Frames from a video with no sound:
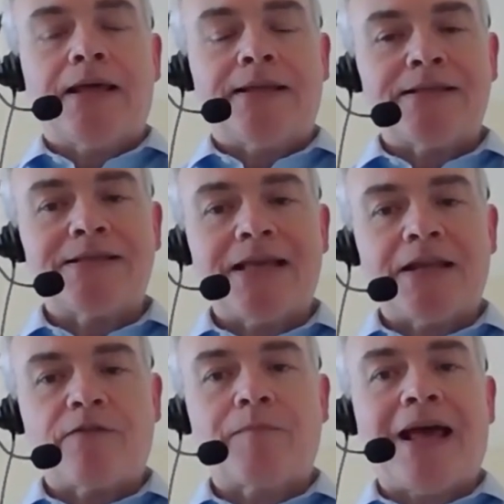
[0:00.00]
this is
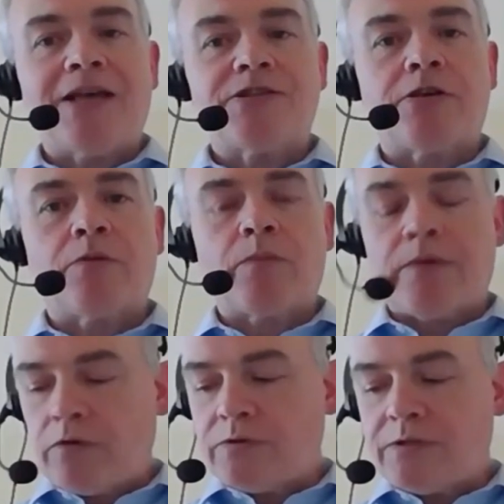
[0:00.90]
data from last year and
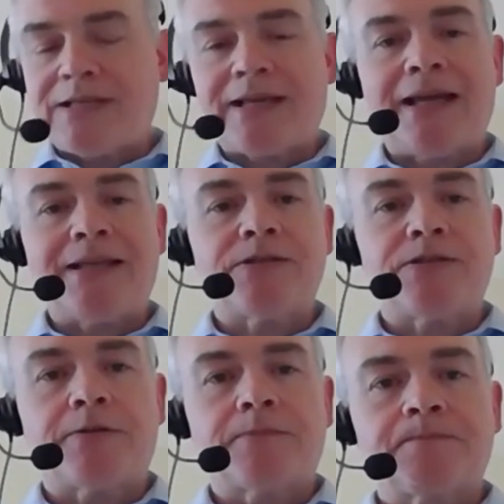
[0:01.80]
we've used this again
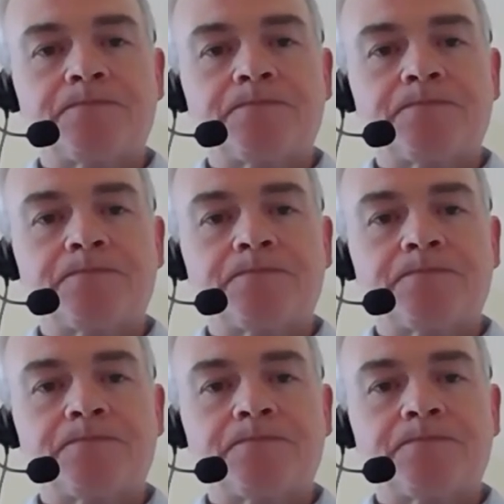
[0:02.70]
this year.